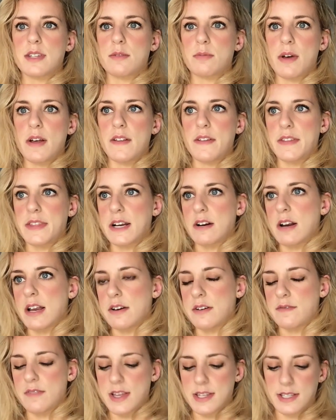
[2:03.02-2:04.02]
as well that they're allowed
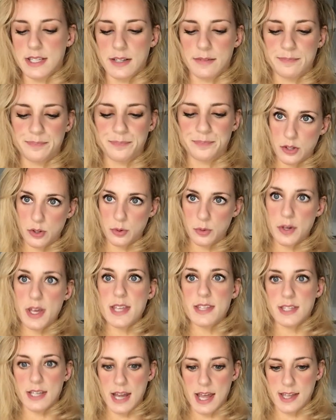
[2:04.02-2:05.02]
to invest in.
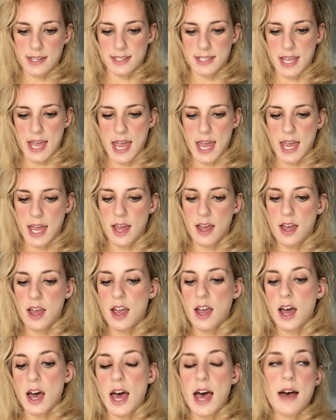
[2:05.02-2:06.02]
Is an essay
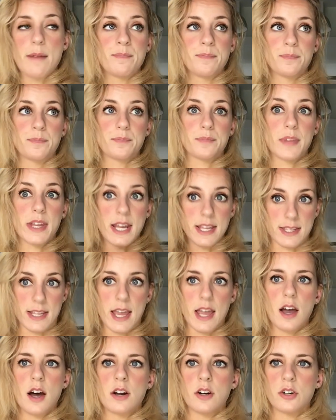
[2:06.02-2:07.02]
on
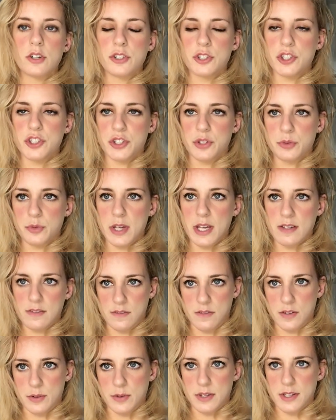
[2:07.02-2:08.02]
undue
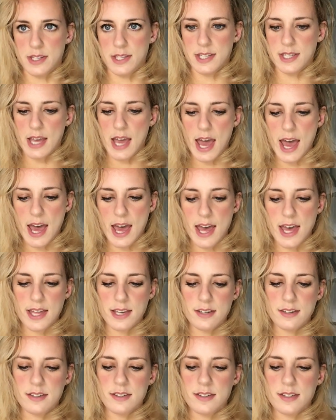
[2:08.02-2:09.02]
influence,
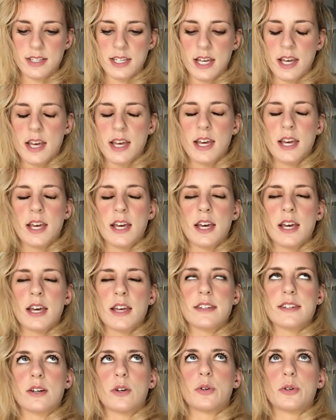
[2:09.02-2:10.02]
and
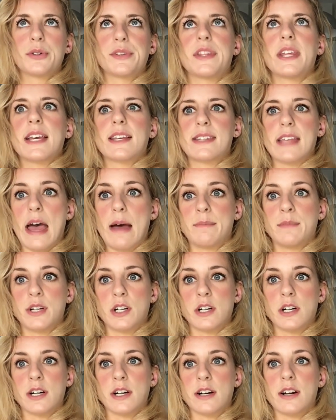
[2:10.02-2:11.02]
so the
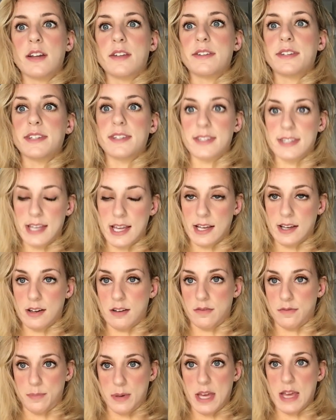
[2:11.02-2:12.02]
examiner is sick
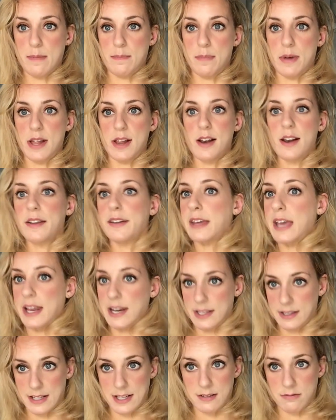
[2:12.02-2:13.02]
of people
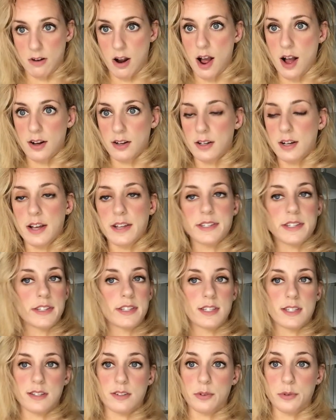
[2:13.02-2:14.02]
getting this wrong because
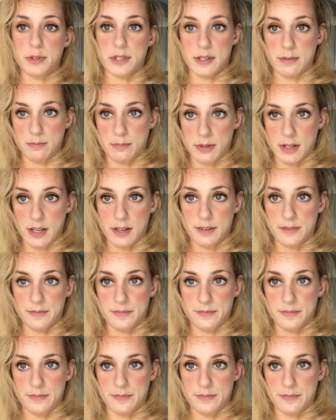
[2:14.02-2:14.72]
it's so simple.